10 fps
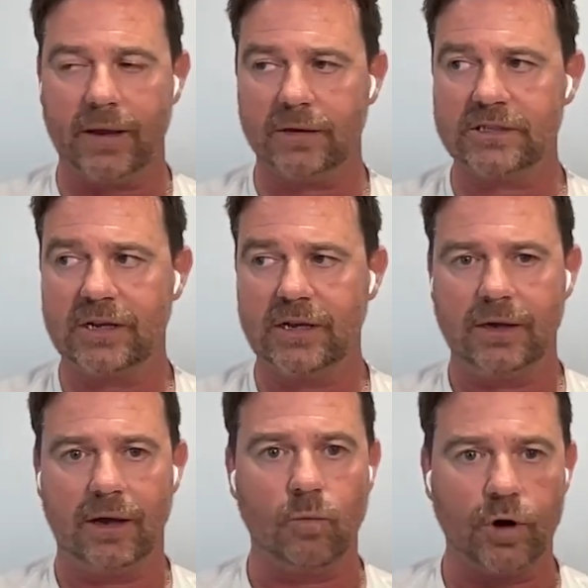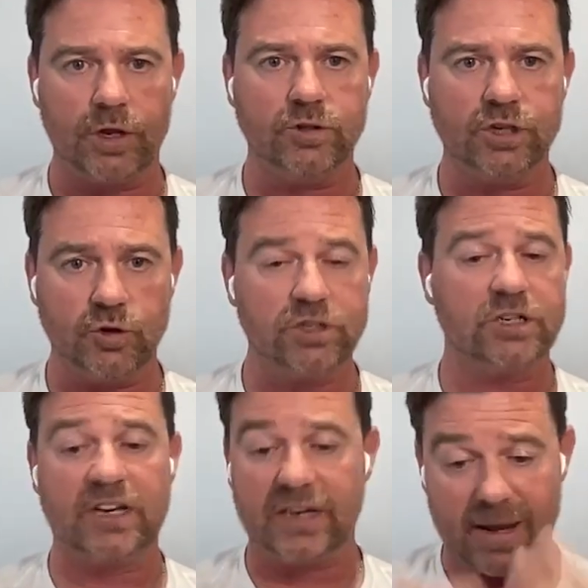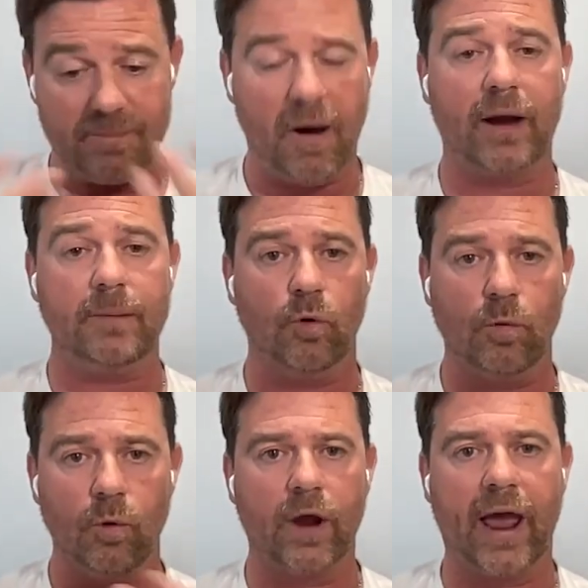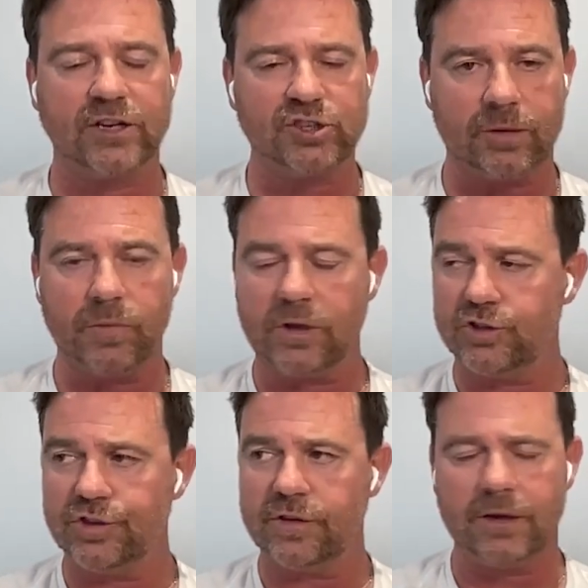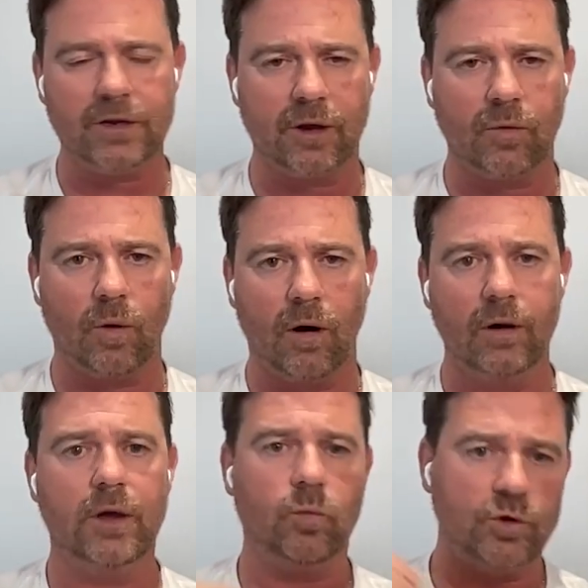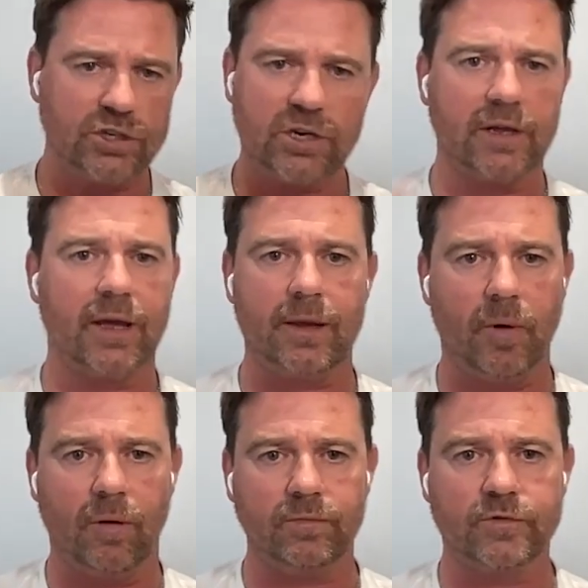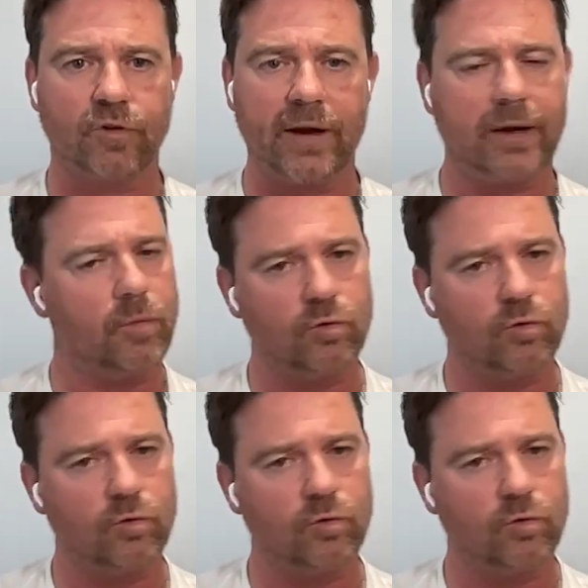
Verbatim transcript: And and what do you do? You just keep, keep piling more and more cash in because you think, you know what, we're just going to keep on trading. We'll